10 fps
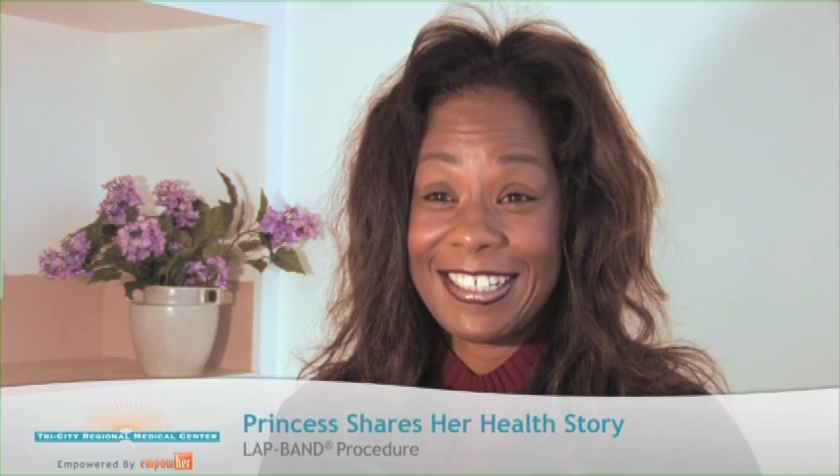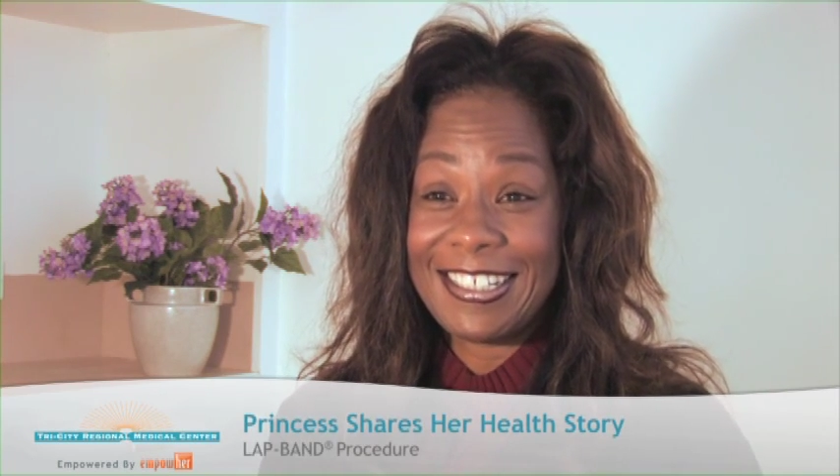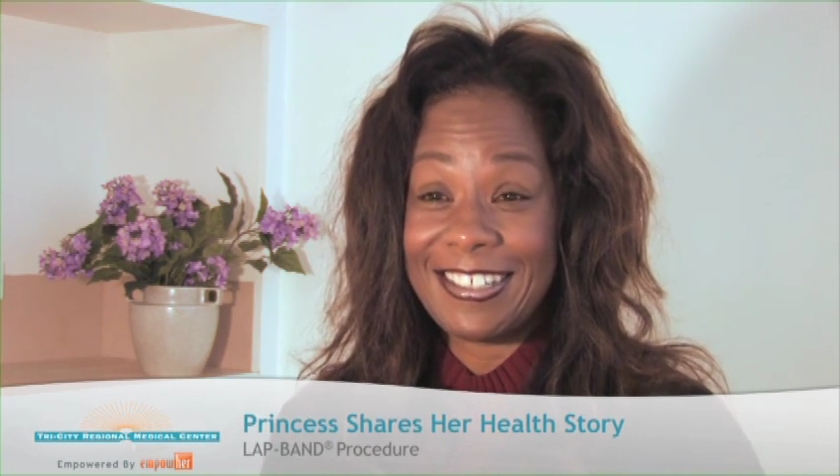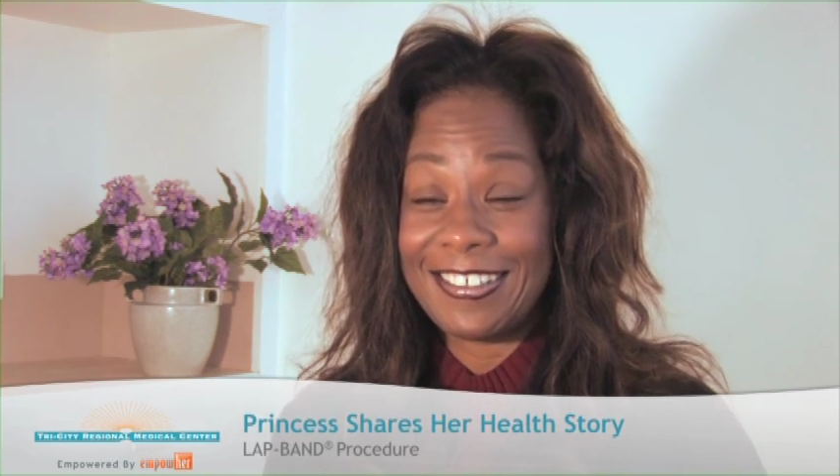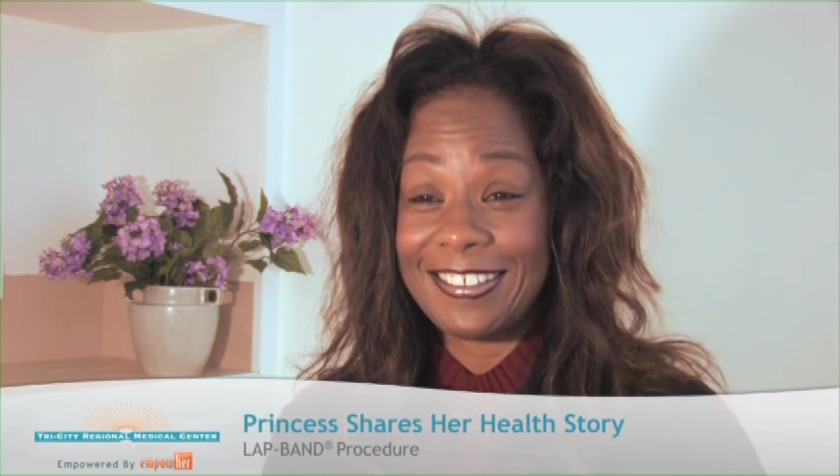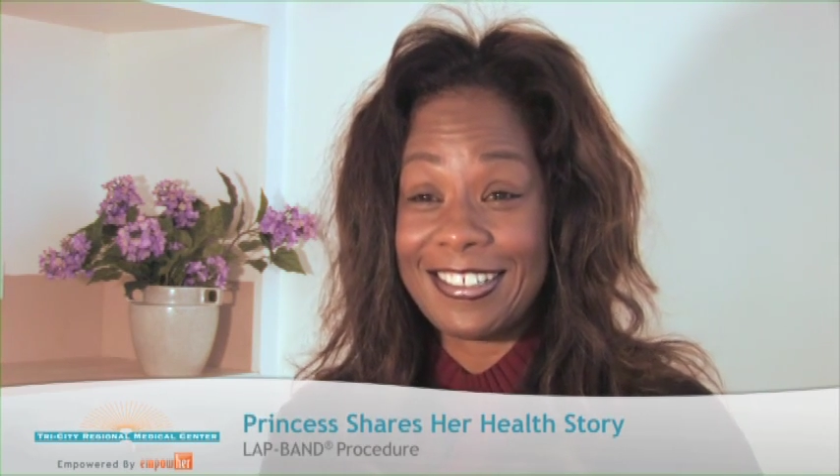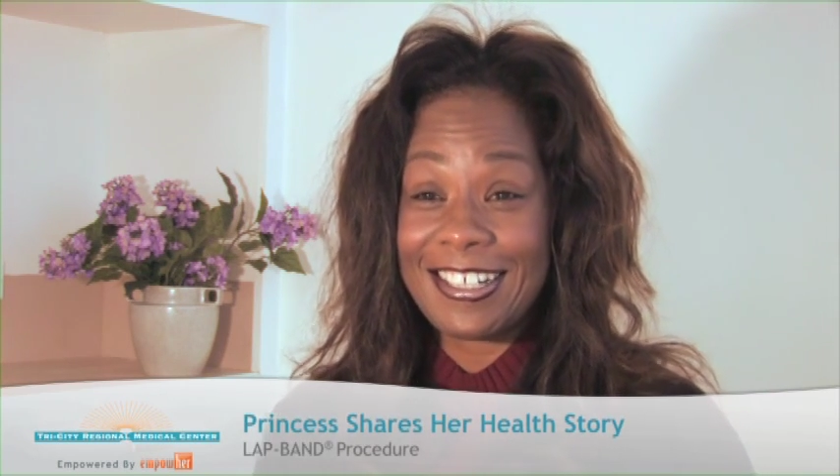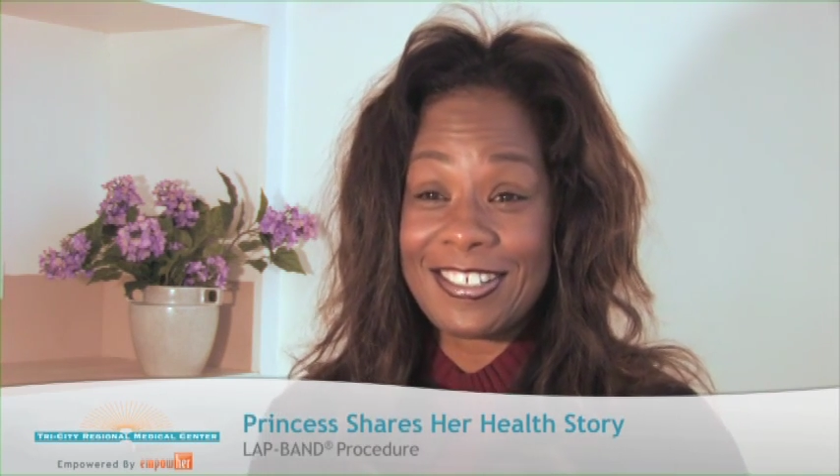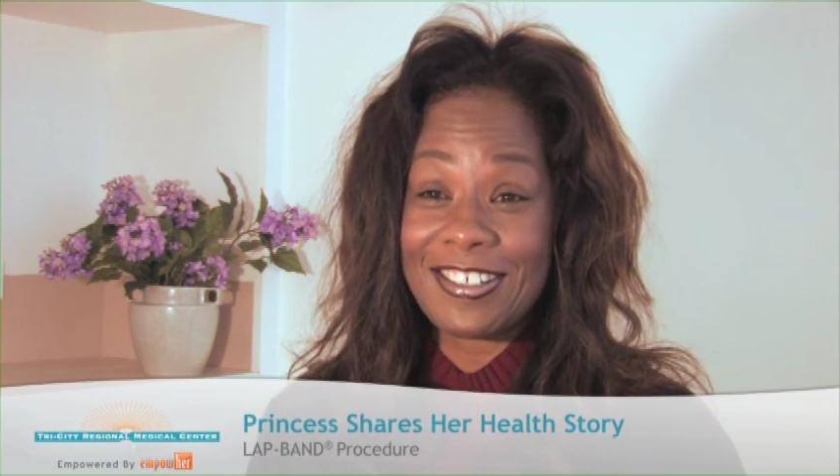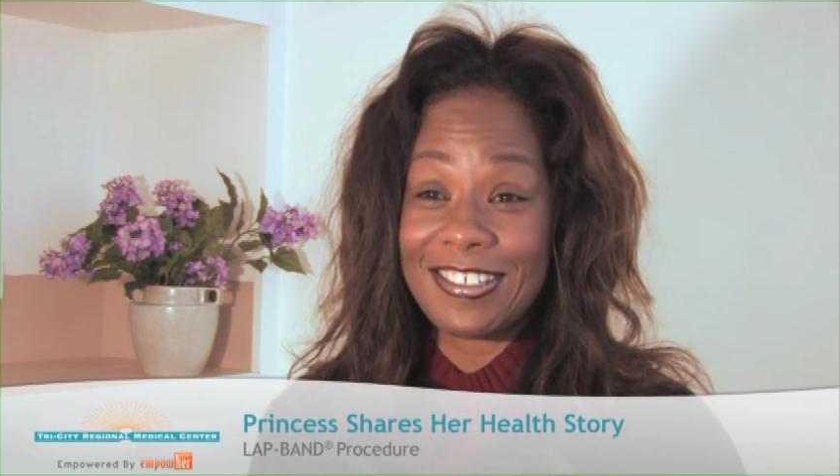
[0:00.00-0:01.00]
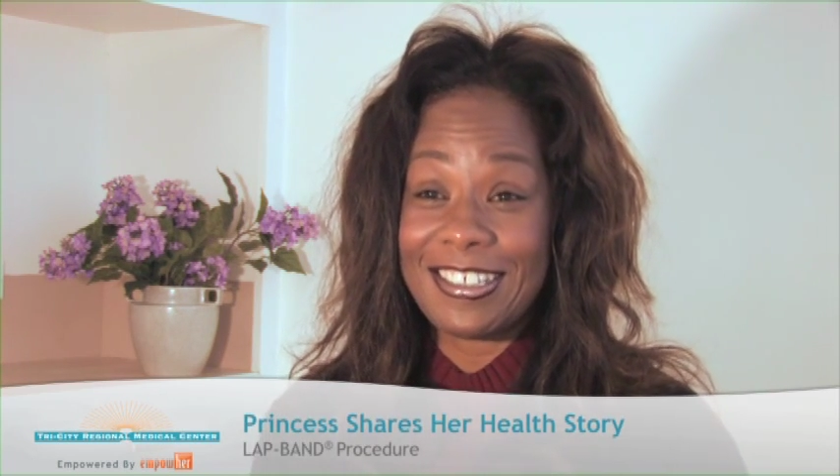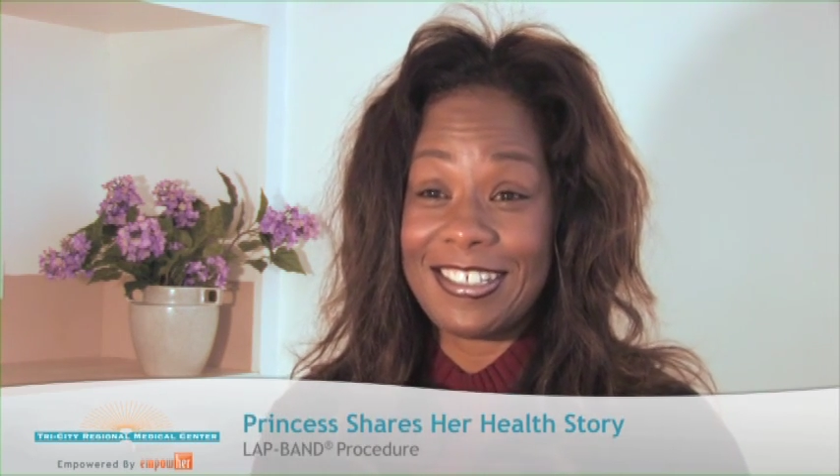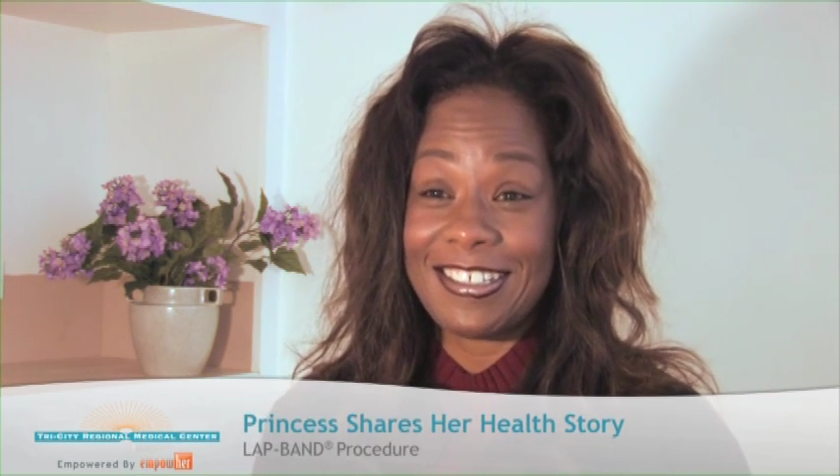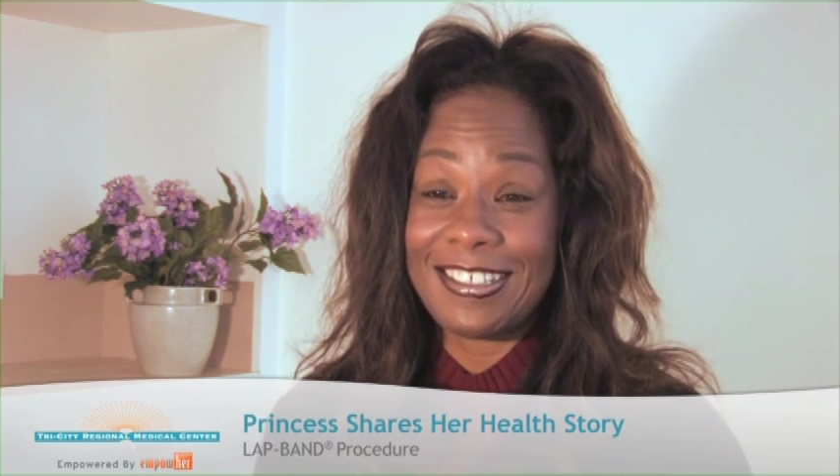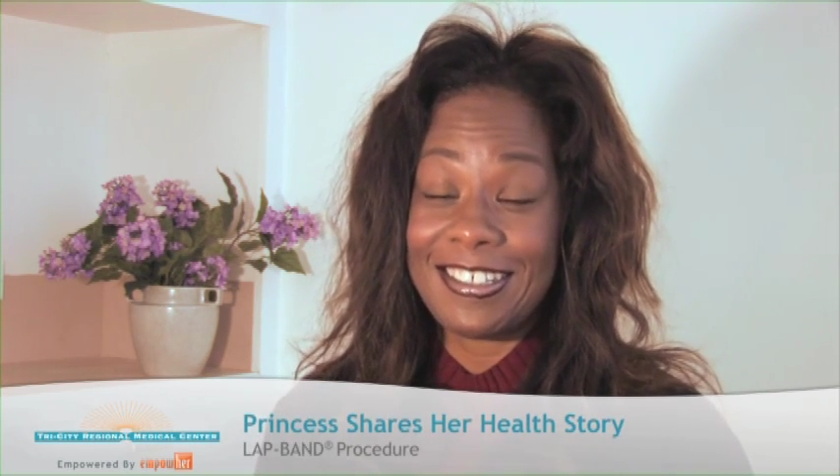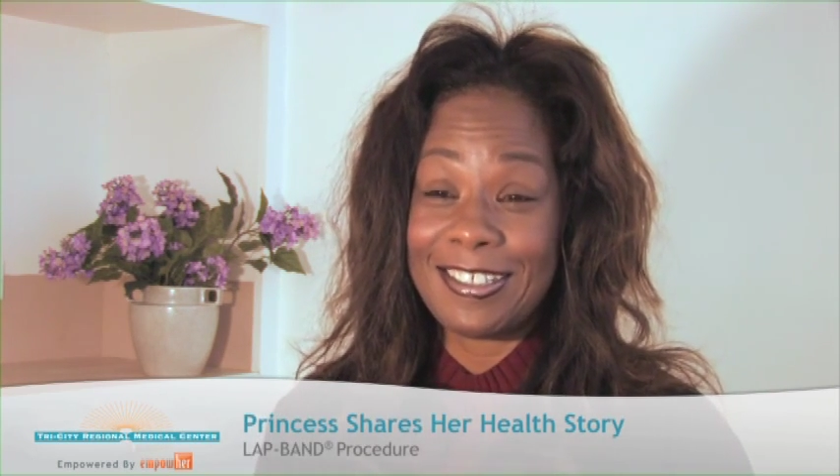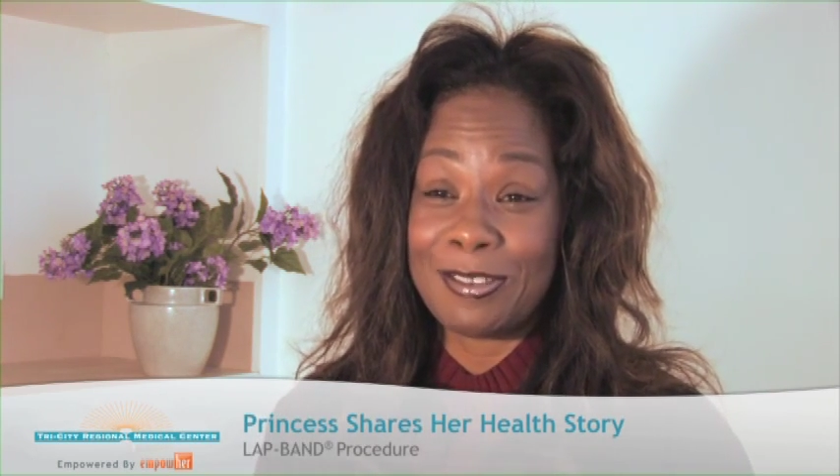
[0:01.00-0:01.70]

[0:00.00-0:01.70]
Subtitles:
to actually,